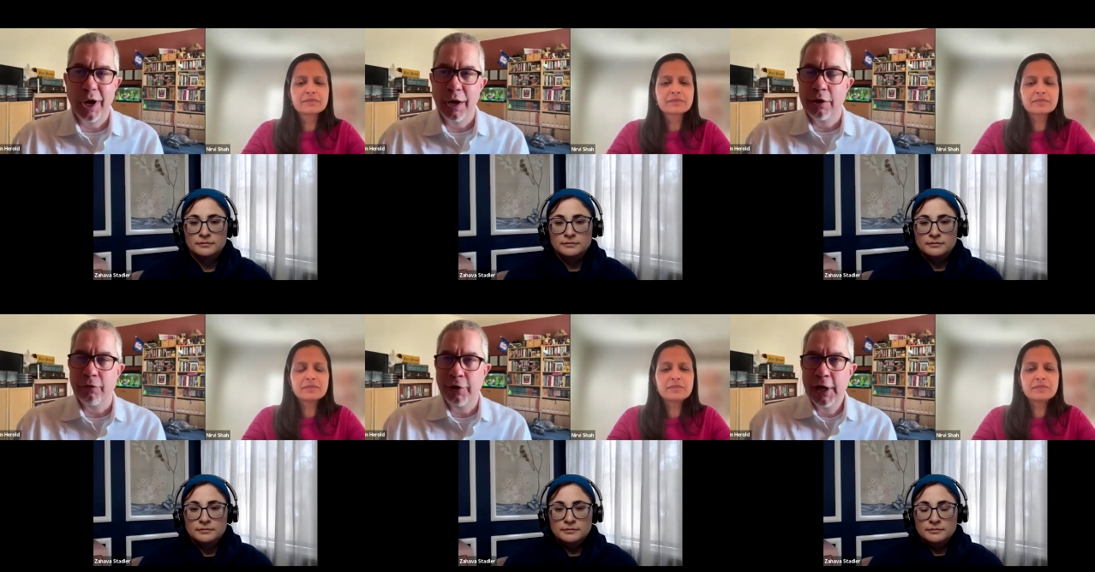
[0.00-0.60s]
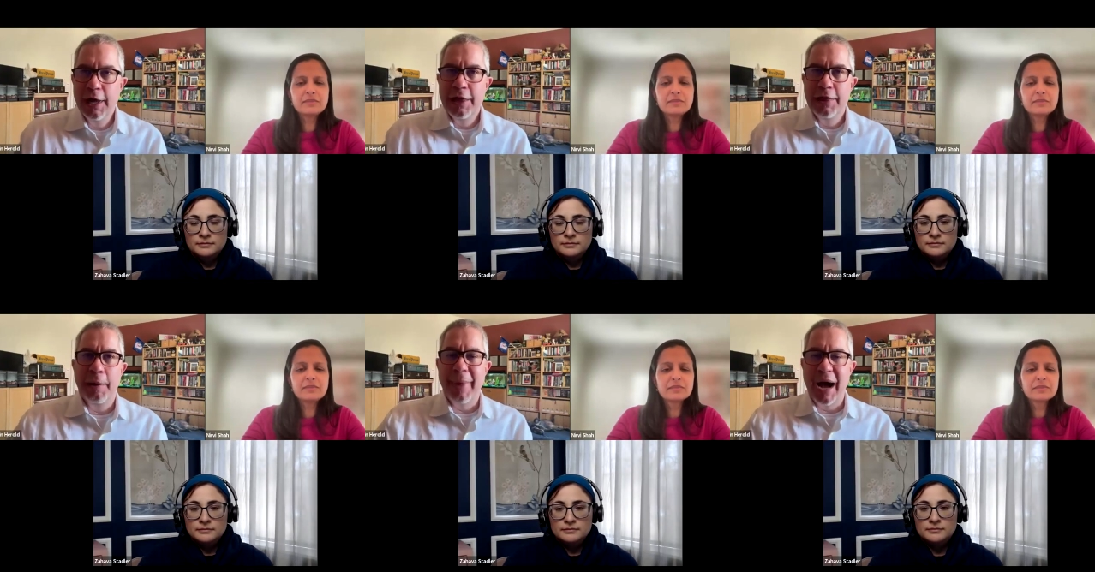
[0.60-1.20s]
Speaker 1: of
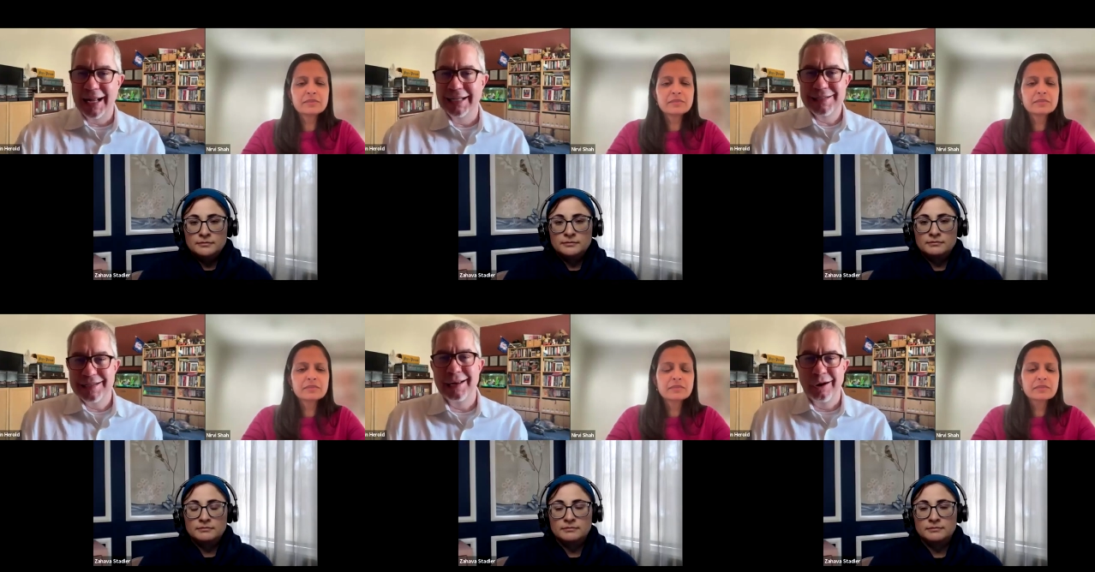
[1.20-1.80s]
the mindset